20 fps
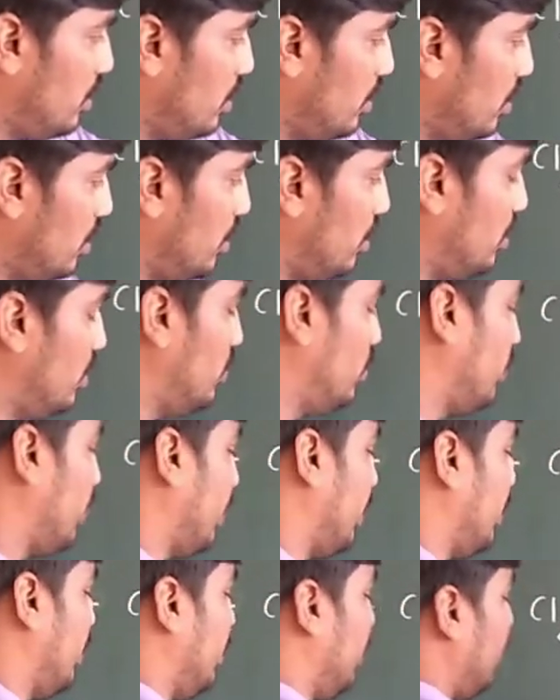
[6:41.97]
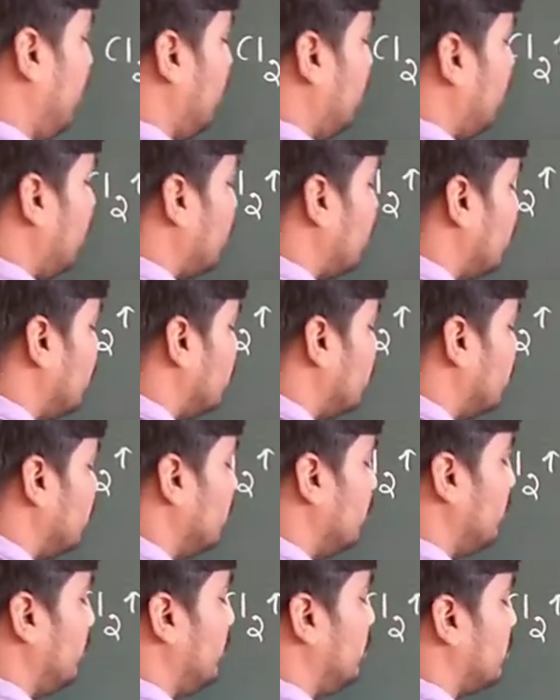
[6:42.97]
Okay, here
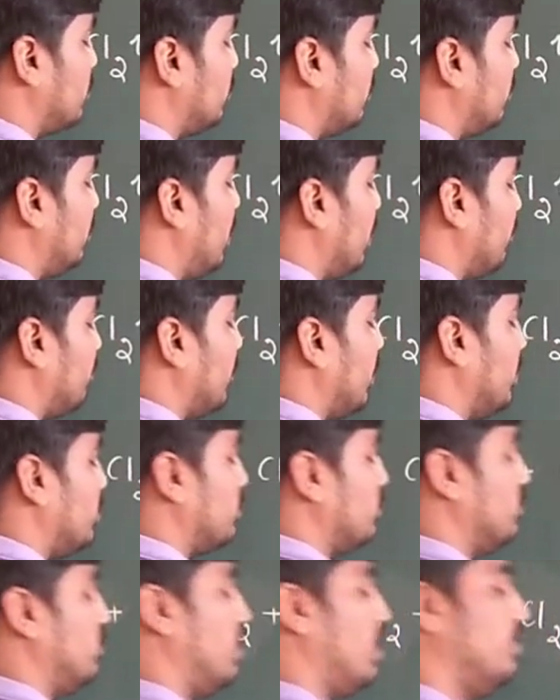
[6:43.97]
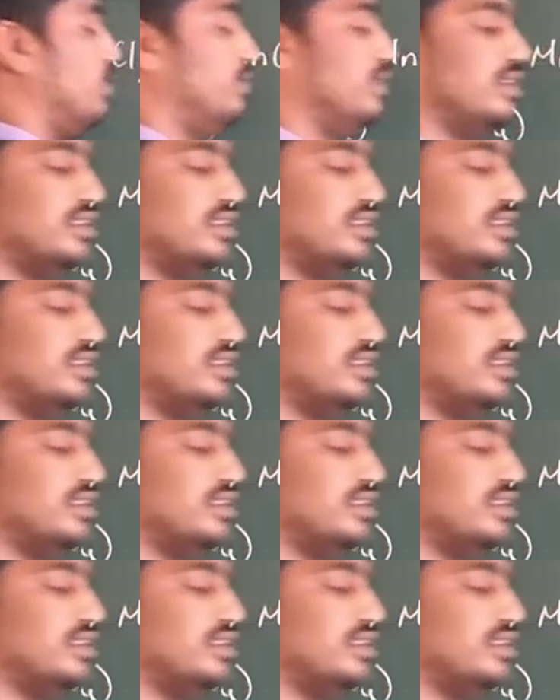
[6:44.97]
we should multiply. Now